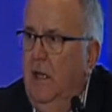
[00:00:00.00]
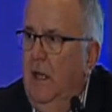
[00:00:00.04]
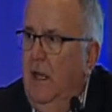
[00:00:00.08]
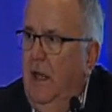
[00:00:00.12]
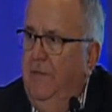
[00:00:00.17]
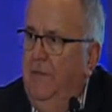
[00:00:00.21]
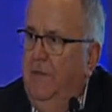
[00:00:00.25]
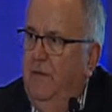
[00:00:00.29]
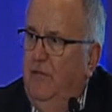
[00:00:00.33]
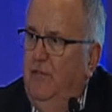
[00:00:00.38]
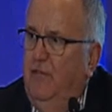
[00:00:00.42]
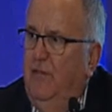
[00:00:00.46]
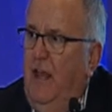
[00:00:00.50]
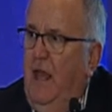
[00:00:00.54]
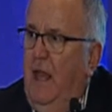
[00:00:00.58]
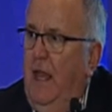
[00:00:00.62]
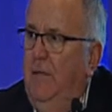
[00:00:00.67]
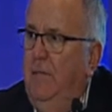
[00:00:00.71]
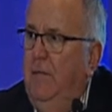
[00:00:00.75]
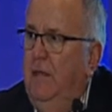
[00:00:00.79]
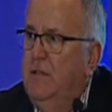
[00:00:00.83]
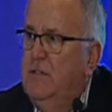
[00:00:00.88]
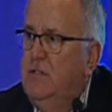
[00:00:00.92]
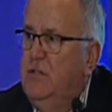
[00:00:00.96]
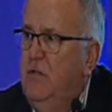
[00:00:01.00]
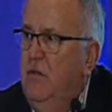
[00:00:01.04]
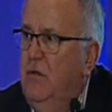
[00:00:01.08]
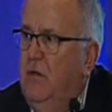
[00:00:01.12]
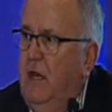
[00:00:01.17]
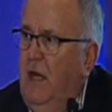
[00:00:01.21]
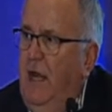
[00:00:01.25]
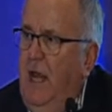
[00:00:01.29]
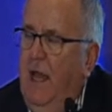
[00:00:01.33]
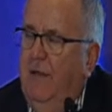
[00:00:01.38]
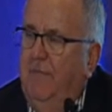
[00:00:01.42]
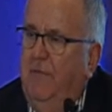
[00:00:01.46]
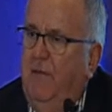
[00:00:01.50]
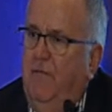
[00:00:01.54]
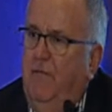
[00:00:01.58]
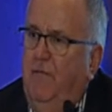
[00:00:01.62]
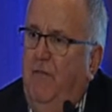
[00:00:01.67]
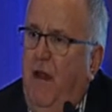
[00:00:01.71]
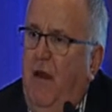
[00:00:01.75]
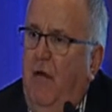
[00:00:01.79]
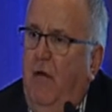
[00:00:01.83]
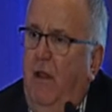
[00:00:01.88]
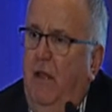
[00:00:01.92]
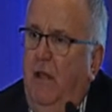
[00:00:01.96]
And the same as you can have a
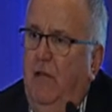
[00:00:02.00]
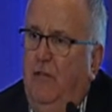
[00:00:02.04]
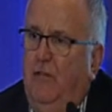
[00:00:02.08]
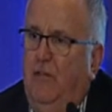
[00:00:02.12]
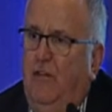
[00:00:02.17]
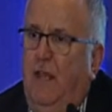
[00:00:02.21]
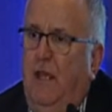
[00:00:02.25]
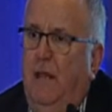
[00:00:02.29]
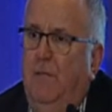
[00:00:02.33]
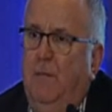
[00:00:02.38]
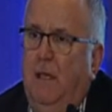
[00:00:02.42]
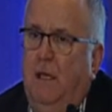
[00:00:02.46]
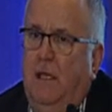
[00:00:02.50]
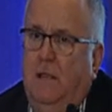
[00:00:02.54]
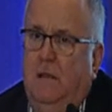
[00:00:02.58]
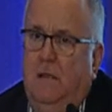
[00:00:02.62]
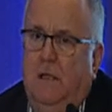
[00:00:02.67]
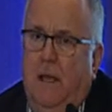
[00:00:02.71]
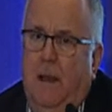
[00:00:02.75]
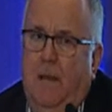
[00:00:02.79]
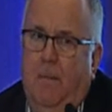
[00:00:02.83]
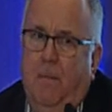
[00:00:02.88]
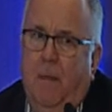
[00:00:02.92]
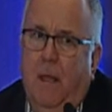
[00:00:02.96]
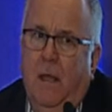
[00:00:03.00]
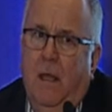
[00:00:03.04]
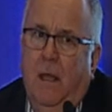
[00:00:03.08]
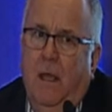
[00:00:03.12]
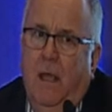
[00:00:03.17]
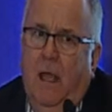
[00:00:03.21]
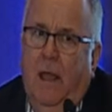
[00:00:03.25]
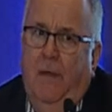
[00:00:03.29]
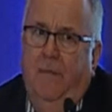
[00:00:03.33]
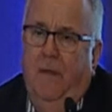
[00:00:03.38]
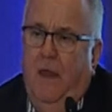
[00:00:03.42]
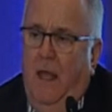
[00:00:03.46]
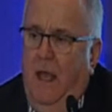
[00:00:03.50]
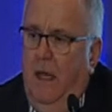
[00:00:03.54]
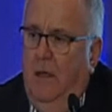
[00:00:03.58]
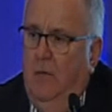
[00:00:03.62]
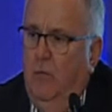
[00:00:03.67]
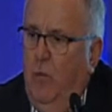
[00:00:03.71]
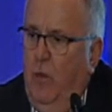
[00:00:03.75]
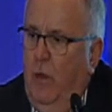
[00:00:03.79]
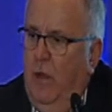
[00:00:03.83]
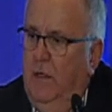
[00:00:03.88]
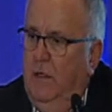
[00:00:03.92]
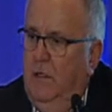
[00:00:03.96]
very ischemic limb, and
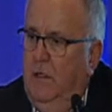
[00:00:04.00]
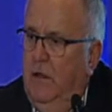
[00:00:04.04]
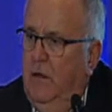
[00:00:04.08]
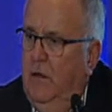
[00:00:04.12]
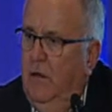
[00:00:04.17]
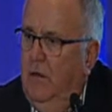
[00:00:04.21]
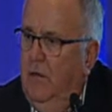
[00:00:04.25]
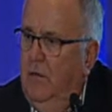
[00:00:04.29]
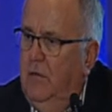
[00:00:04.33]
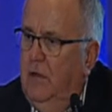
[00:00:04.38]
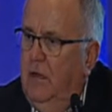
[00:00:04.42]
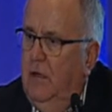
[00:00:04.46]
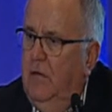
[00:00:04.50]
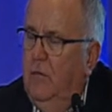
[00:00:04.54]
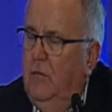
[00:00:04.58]
then when you